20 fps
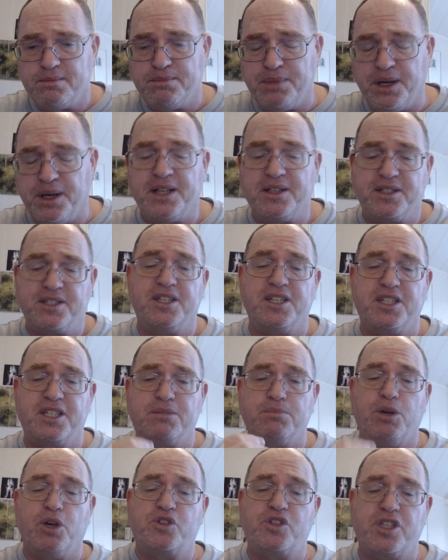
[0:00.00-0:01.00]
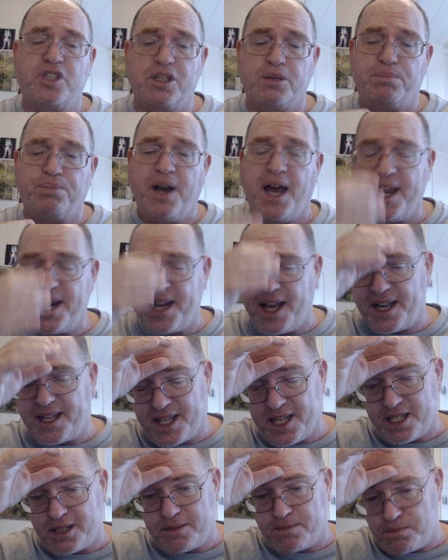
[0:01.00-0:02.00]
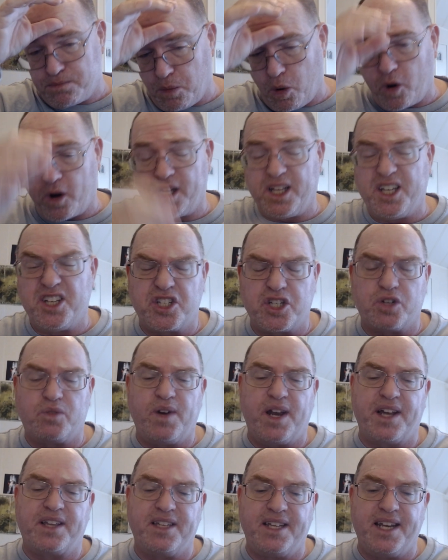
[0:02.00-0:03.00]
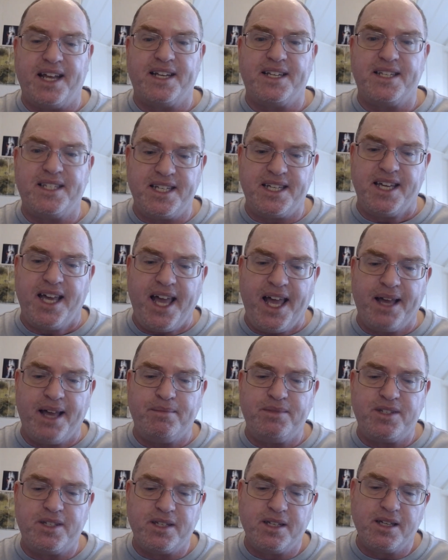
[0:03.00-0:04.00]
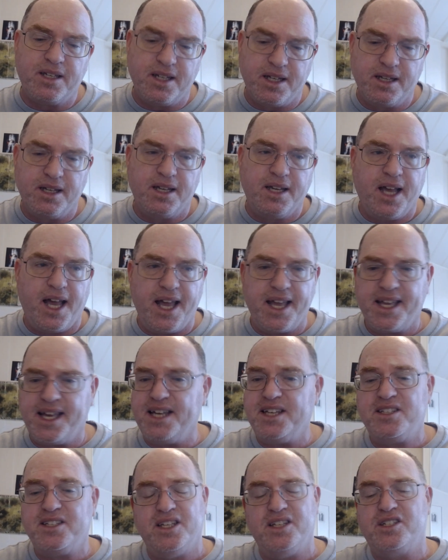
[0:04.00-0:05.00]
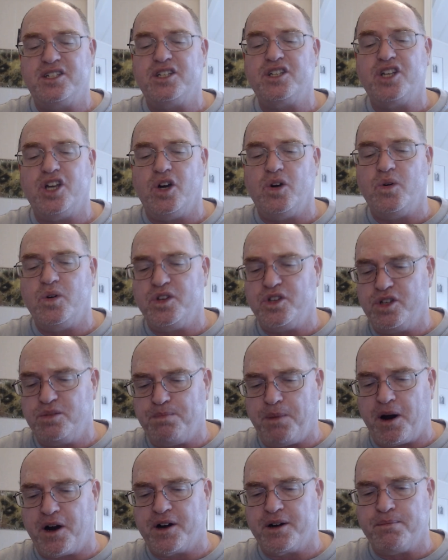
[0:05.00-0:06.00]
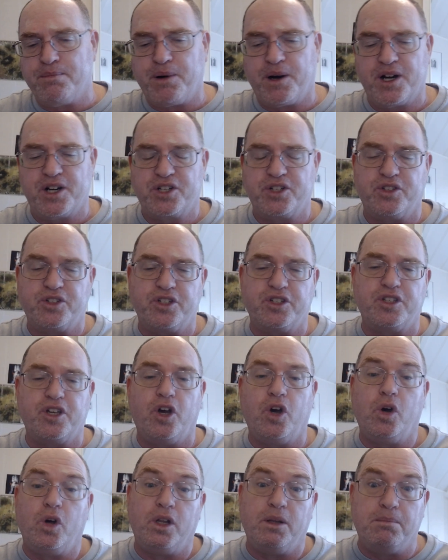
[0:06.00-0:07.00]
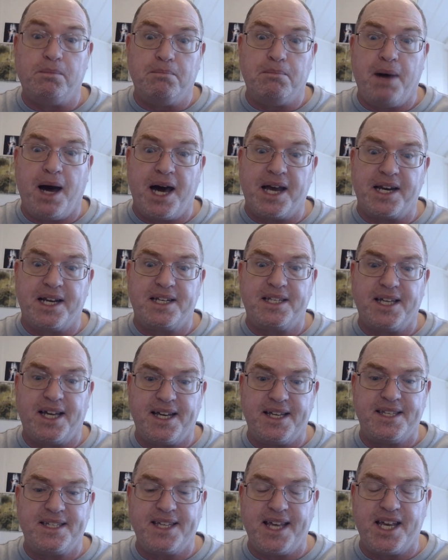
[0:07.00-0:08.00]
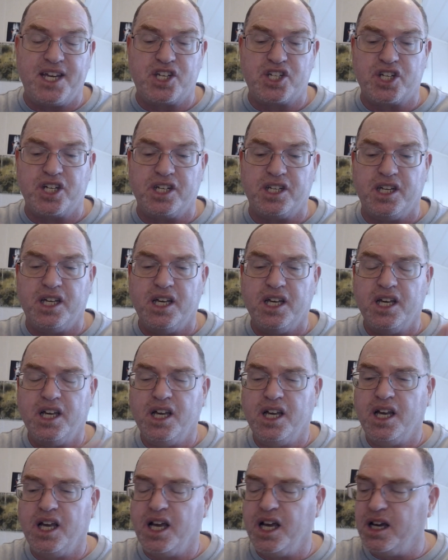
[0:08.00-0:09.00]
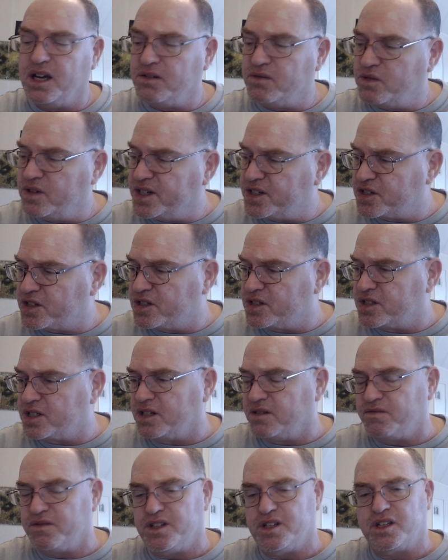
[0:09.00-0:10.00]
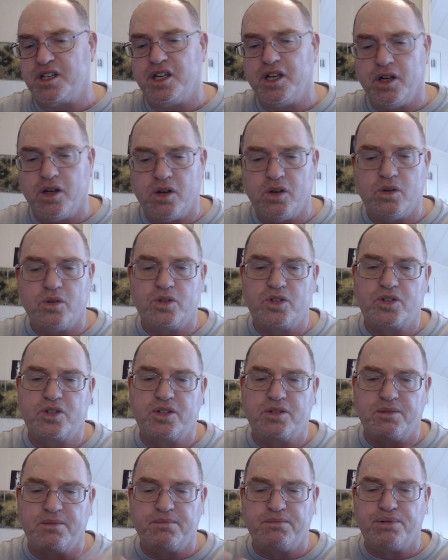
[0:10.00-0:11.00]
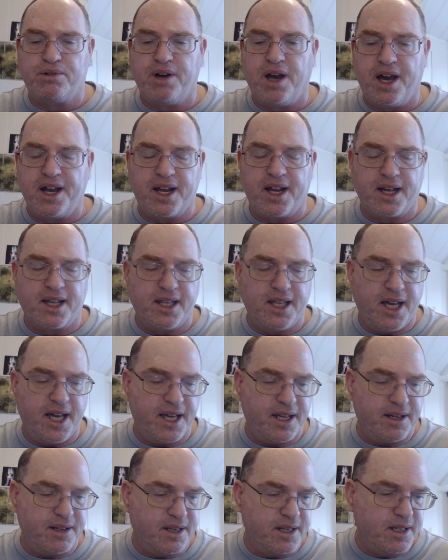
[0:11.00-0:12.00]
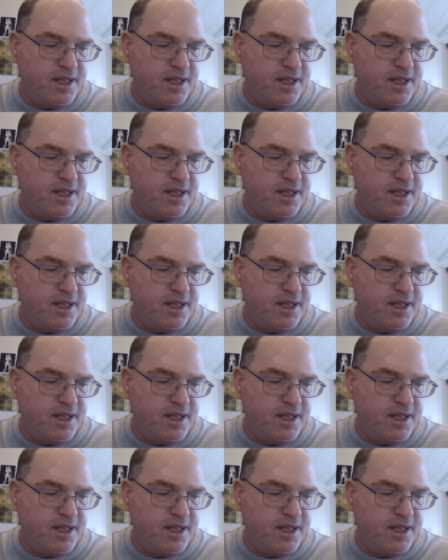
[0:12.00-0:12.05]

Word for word: But since most of the product is more or less directed at DMs, I guess this would go in part and partial to the whole monetization of Wizards of the Coast product line.